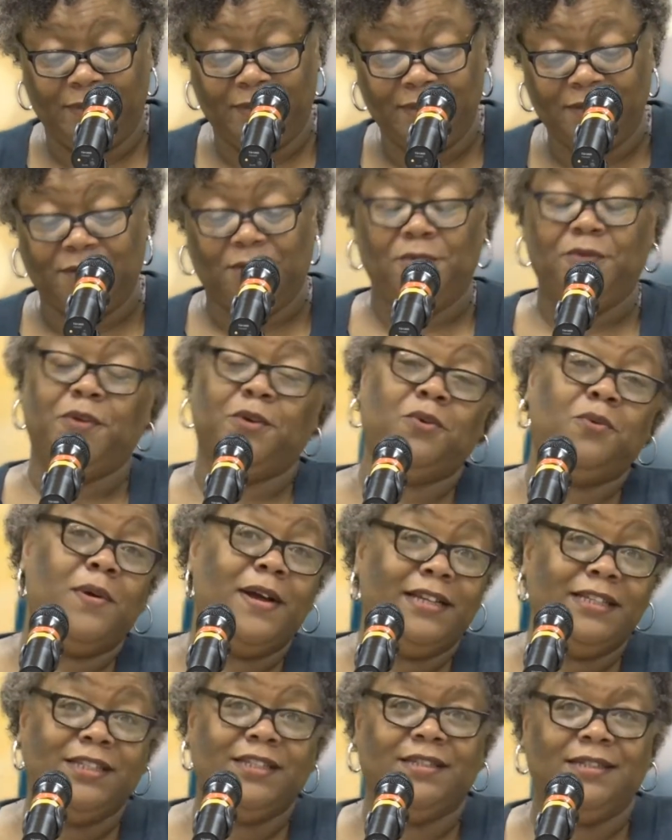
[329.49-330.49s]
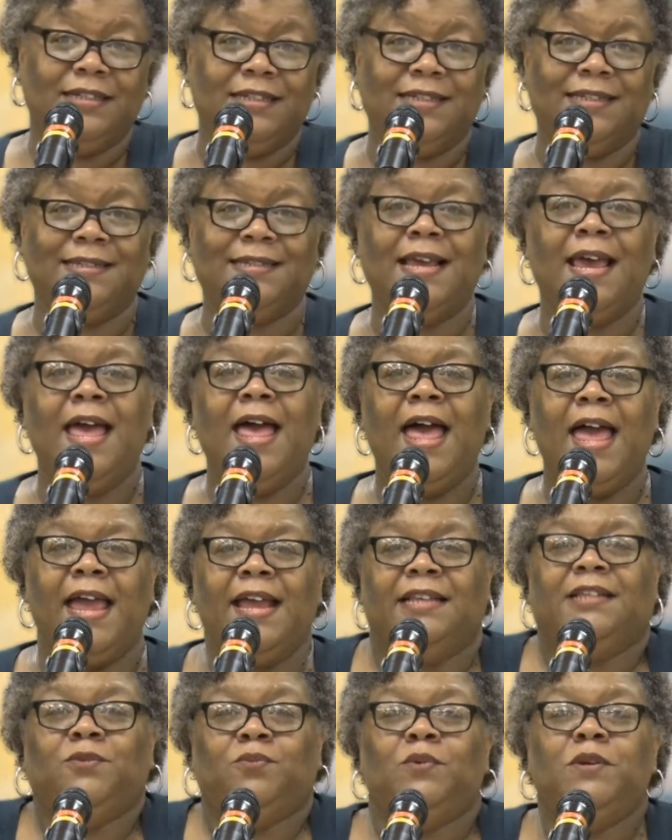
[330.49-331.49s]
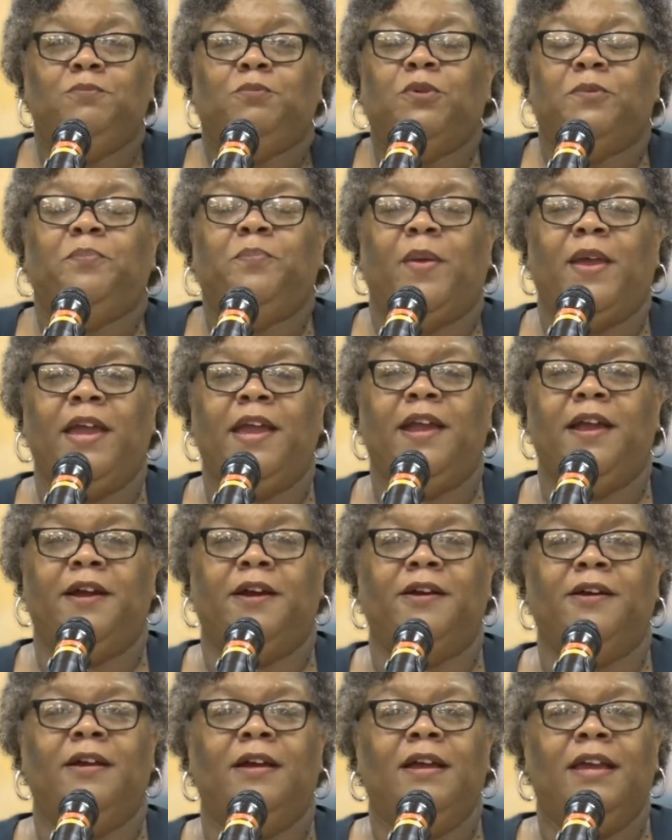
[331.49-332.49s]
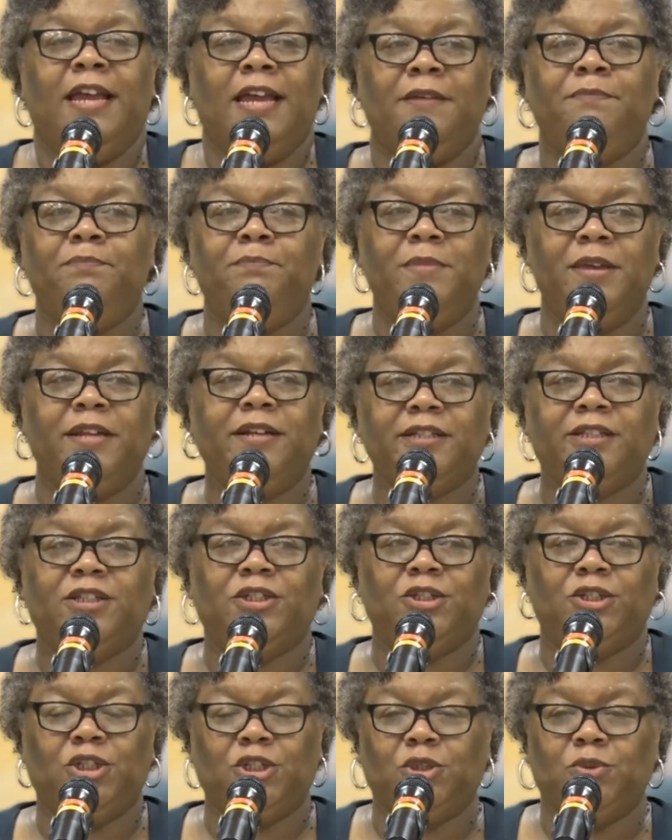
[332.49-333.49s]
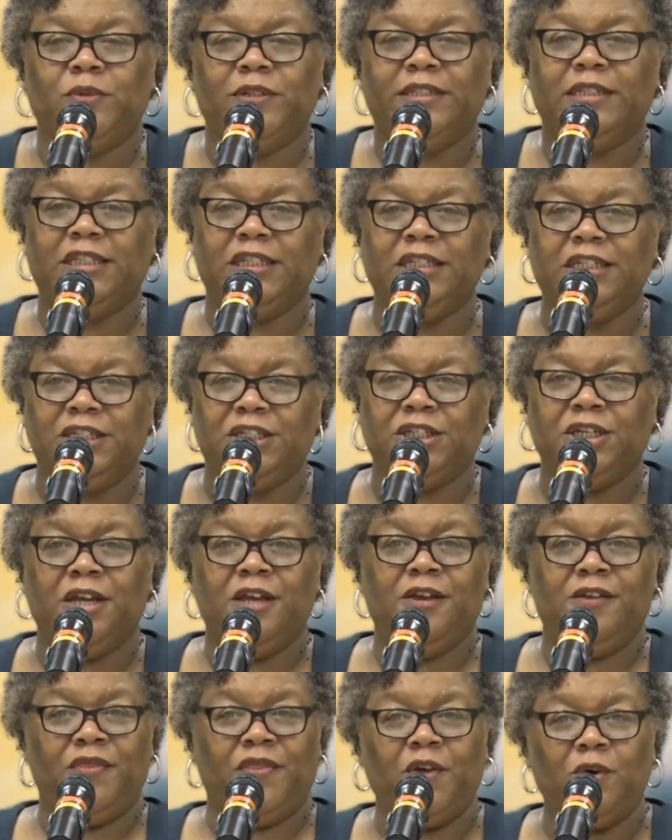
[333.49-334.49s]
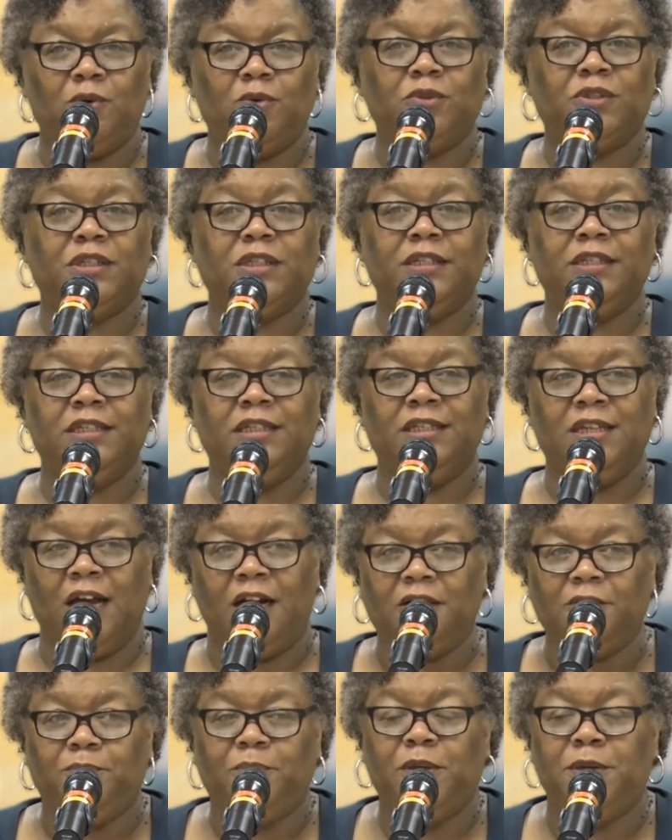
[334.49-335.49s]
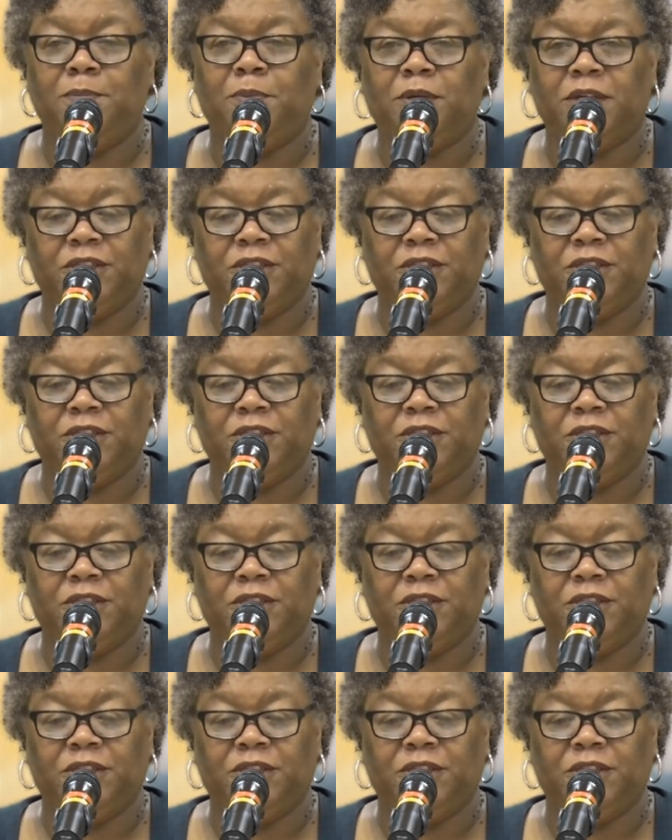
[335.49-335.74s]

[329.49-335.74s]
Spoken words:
So the question is, as we prepare and minister to and teach those young people,